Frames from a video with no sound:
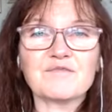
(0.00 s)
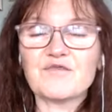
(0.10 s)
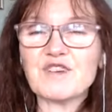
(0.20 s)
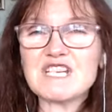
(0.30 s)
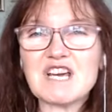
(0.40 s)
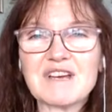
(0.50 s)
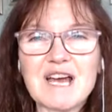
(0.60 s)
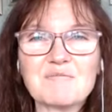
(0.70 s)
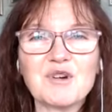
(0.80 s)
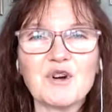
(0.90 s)
video
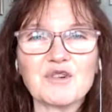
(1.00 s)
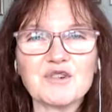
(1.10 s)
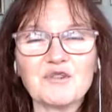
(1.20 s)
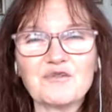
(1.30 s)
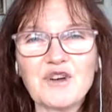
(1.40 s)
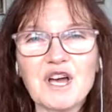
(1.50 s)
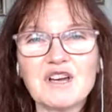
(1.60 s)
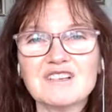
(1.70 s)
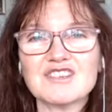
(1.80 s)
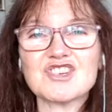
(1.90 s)
camera on your
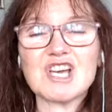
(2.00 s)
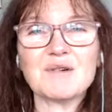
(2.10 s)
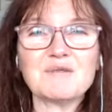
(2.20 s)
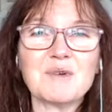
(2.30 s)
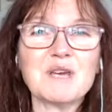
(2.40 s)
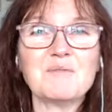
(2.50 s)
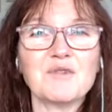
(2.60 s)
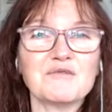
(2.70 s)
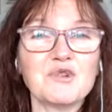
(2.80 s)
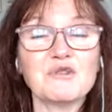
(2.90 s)
phone and showing people
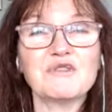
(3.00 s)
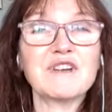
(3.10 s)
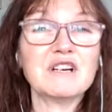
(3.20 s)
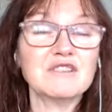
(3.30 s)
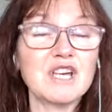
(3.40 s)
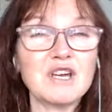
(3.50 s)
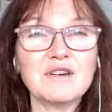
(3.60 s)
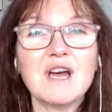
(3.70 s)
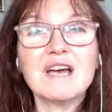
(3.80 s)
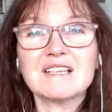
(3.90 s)
the raw and real
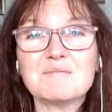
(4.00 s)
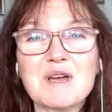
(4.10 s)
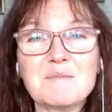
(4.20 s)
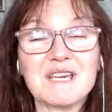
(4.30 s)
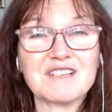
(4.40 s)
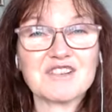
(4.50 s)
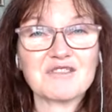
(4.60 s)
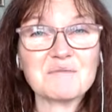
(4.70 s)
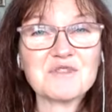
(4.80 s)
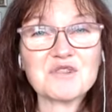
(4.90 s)
you, then maybe
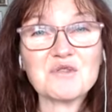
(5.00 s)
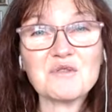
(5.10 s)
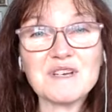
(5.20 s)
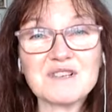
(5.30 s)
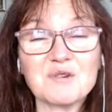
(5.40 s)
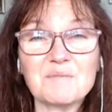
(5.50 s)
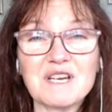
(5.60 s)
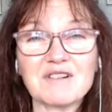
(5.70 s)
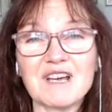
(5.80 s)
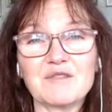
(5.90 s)
Instagram stories could be
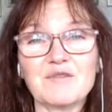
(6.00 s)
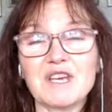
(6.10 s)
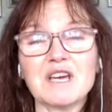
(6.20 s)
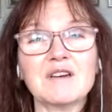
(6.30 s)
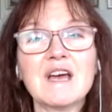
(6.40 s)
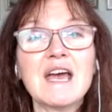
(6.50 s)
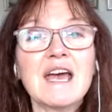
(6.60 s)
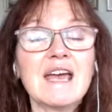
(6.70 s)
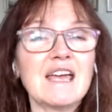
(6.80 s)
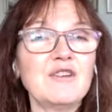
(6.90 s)
great for you.
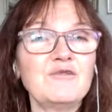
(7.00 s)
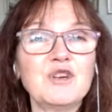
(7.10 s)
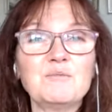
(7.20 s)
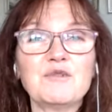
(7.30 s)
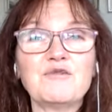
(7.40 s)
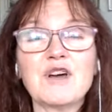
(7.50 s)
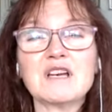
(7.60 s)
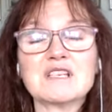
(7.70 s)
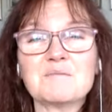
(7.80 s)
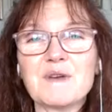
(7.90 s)
If you prefer
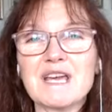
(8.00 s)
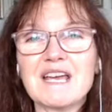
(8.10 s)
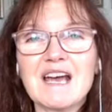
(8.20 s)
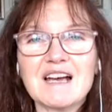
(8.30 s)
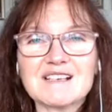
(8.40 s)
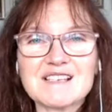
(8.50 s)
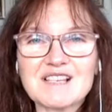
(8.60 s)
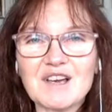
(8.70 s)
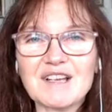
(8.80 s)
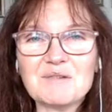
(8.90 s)
to be
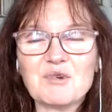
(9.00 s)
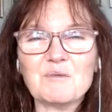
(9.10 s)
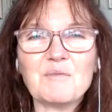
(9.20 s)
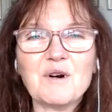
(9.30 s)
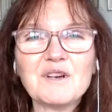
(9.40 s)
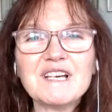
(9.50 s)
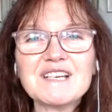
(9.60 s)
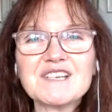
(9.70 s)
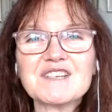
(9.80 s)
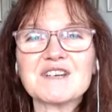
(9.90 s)
slightly more
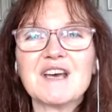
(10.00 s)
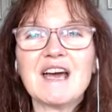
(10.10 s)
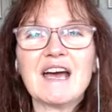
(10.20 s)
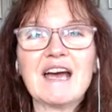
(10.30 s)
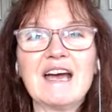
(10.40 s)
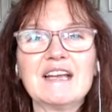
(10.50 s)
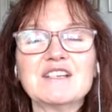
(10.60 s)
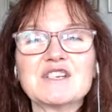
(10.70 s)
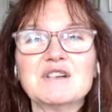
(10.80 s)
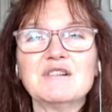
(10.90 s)
polished
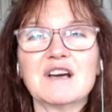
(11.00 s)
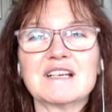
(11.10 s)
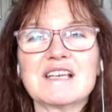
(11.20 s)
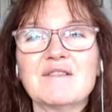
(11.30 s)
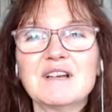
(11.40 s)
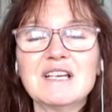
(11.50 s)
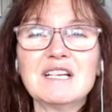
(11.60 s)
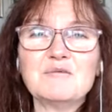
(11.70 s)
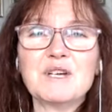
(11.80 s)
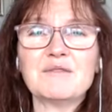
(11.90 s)
and you like to have a
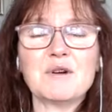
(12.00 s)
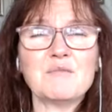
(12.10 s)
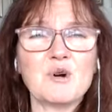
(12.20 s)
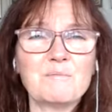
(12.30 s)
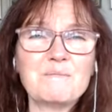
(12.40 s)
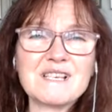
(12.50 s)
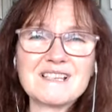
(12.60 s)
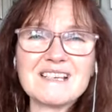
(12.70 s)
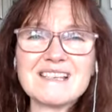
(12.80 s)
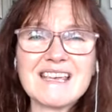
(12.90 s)
little bit of a more
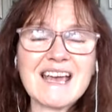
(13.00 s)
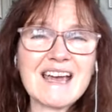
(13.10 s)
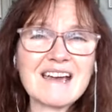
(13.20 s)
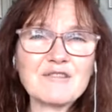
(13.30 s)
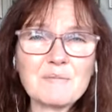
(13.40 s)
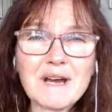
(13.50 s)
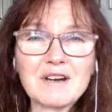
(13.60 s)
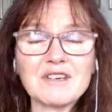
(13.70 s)
businessy air about